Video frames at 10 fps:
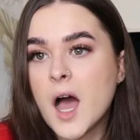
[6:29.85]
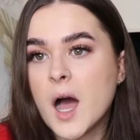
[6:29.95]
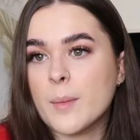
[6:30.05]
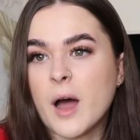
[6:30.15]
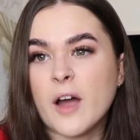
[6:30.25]

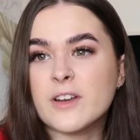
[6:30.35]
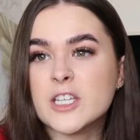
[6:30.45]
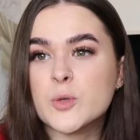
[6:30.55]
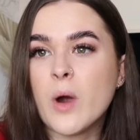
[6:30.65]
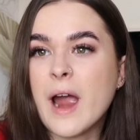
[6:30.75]
I've
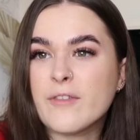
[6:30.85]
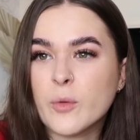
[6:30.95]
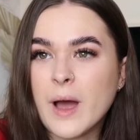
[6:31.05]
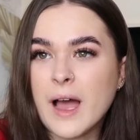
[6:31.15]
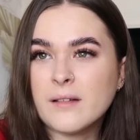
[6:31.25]
literally wore it
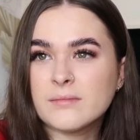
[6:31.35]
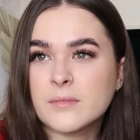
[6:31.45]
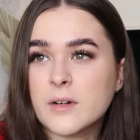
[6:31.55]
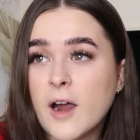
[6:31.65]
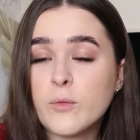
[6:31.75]
everywhere.
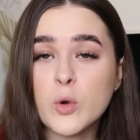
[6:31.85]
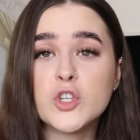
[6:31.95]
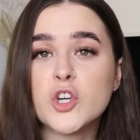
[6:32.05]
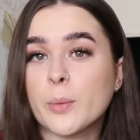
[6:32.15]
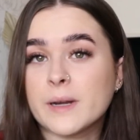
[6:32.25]
I've wore
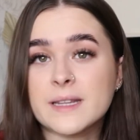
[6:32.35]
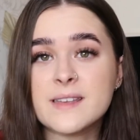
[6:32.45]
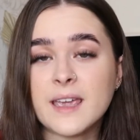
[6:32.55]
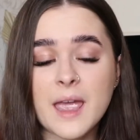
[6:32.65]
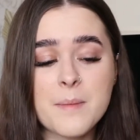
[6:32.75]
shopping in
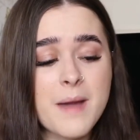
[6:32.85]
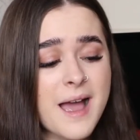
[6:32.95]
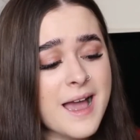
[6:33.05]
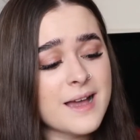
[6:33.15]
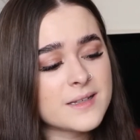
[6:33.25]
TK
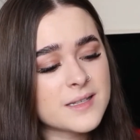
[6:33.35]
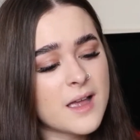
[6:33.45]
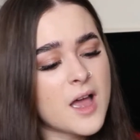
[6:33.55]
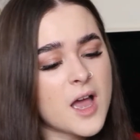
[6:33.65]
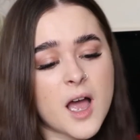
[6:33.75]
Maxx.
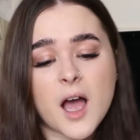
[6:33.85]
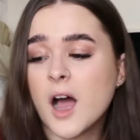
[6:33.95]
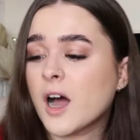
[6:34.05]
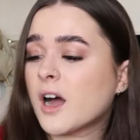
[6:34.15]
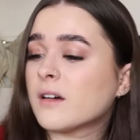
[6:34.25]

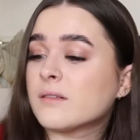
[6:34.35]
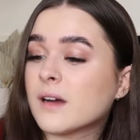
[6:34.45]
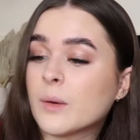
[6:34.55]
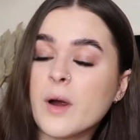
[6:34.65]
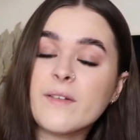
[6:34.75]

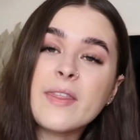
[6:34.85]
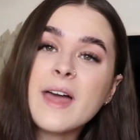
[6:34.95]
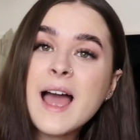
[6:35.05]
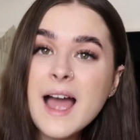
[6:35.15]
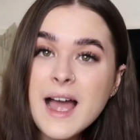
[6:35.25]
I wear it around the
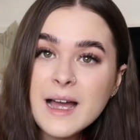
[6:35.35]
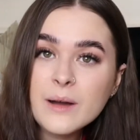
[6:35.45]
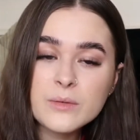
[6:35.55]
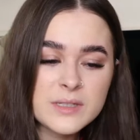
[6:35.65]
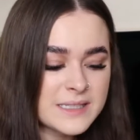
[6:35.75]

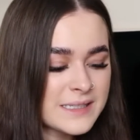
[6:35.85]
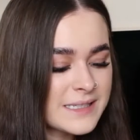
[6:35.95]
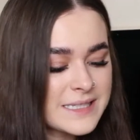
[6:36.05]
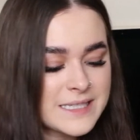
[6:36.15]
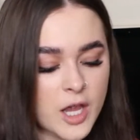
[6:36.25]
house.
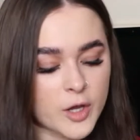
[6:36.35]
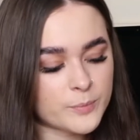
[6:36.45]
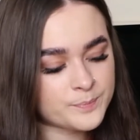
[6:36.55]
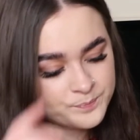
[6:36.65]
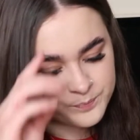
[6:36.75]

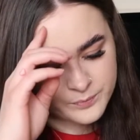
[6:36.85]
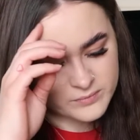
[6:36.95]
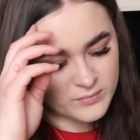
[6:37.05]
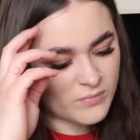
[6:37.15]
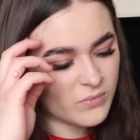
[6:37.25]
So,
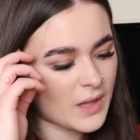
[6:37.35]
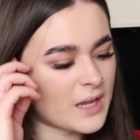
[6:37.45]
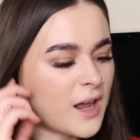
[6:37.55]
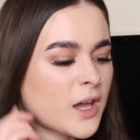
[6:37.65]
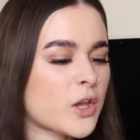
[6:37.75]

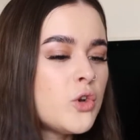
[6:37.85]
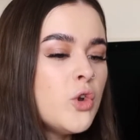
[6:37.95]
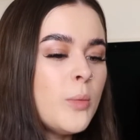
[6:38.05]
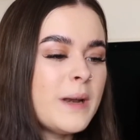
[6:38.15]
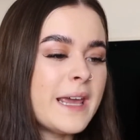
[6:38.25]
like,
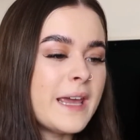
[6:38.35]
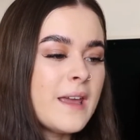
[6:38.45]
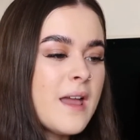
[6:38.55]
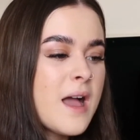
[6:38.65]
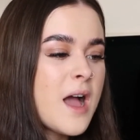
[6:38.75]

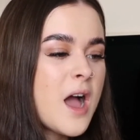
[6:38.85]
normally,